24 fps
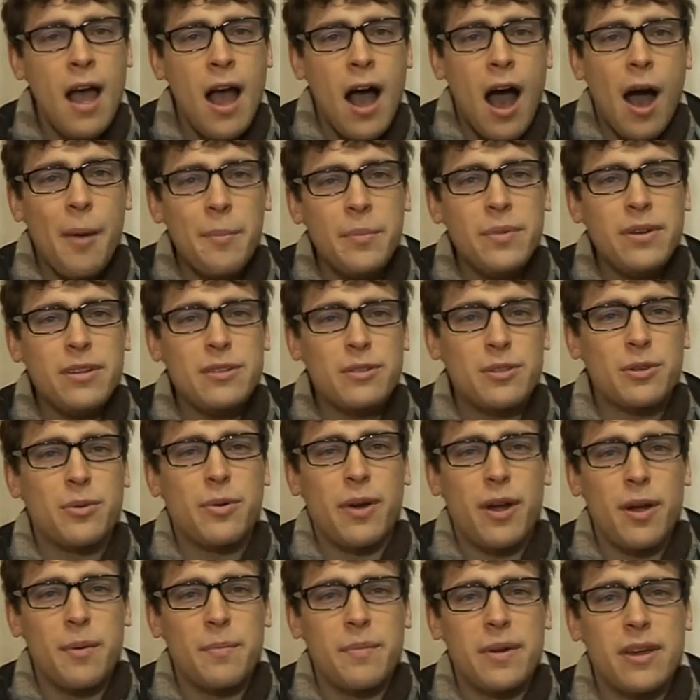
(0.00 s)
How many
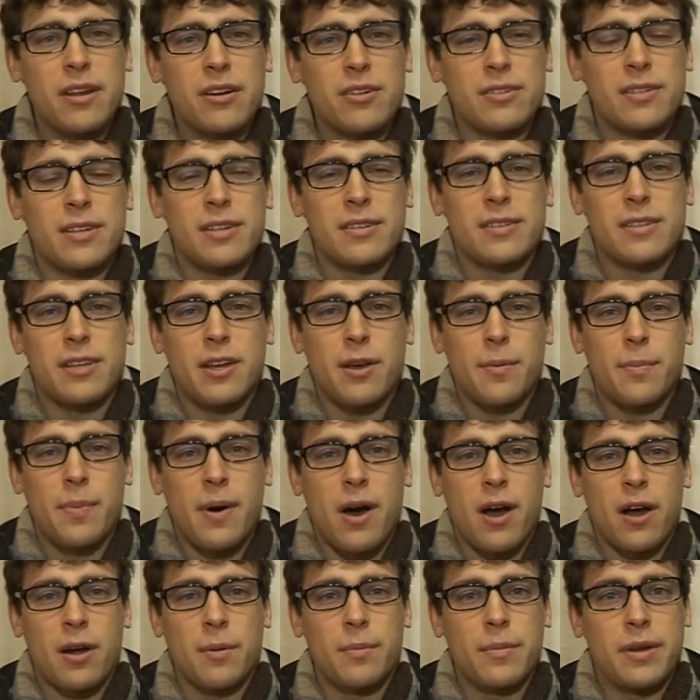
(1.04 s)
square meters is the
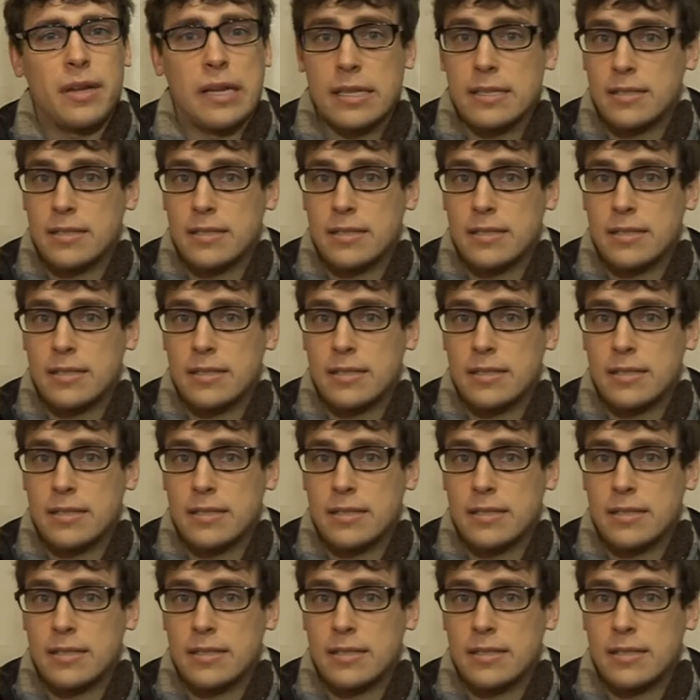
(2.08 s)
apartment?